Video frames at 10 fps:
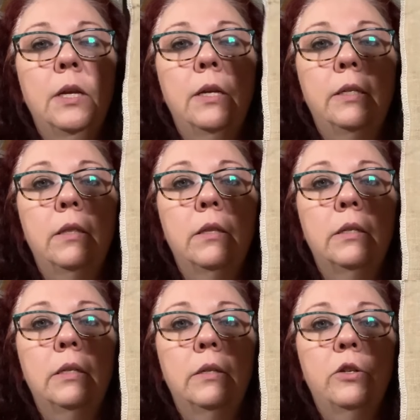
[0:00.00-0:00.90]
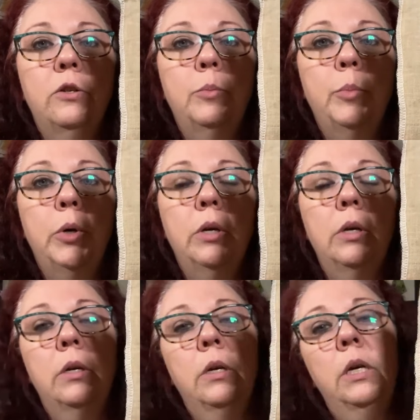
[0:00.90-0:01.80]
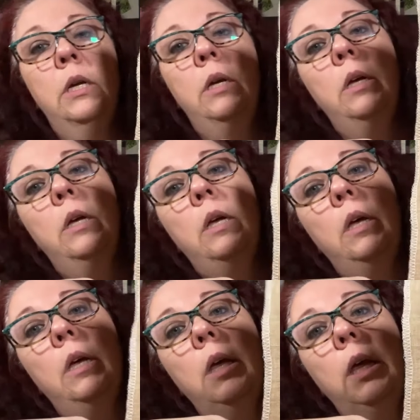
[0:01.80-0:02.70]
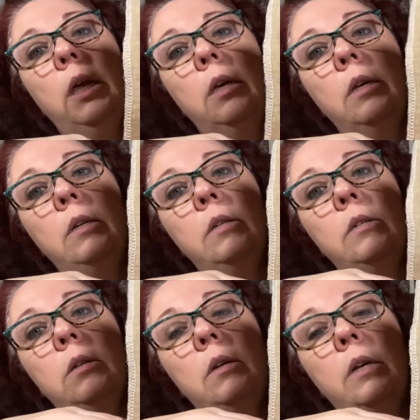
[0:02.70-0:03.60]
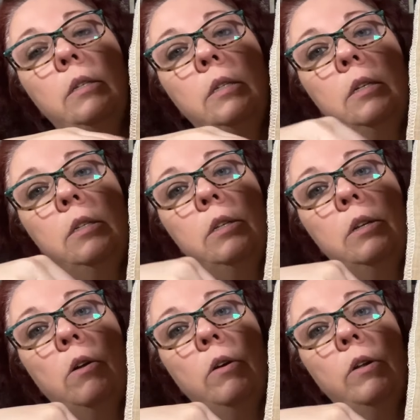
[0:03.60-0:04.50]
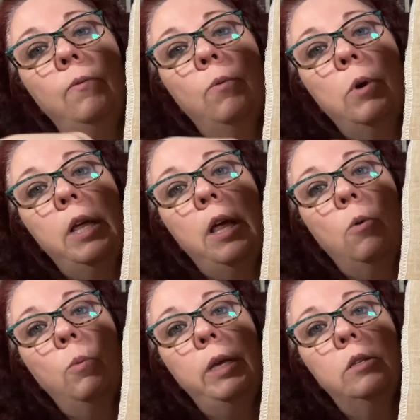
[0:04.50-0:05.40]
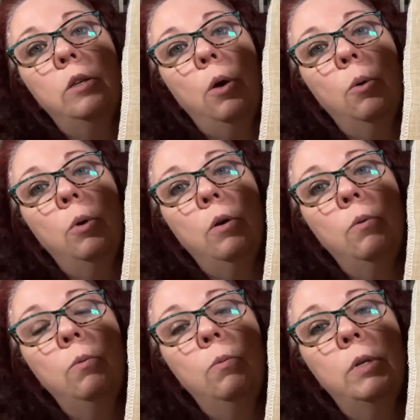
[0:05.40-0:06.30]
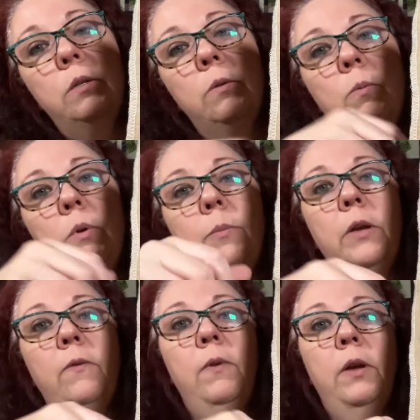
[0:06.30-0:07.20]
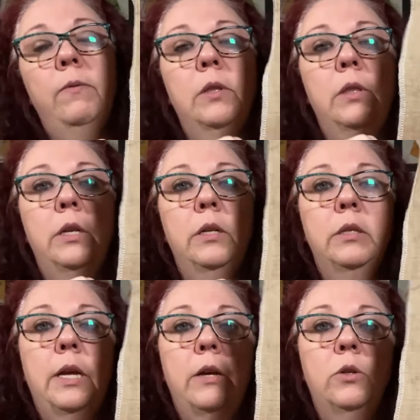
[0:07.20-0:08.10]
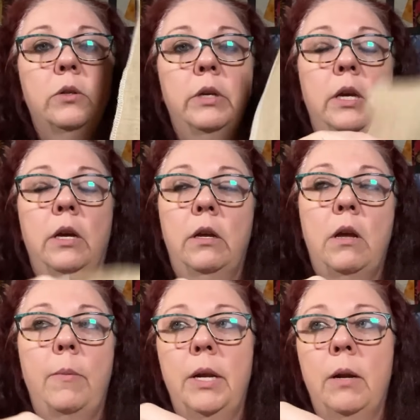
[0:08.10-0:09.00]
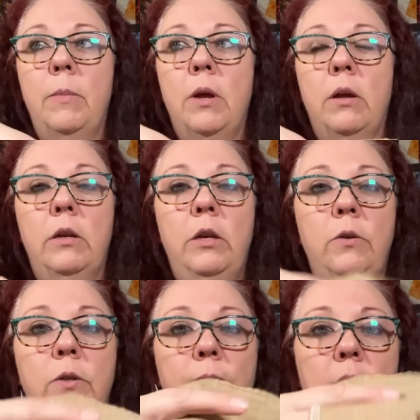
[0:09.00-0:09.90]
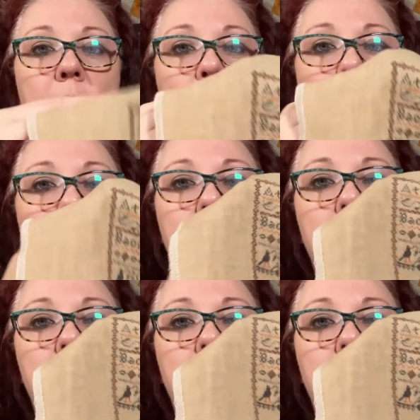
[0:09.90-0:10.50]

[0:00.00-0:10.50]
It's in the Sisters book. And I stitched it on 40 Count Weeks Cocoa, which is one of my favorite linens actually. I mean, I'm not a huge fan of Weeks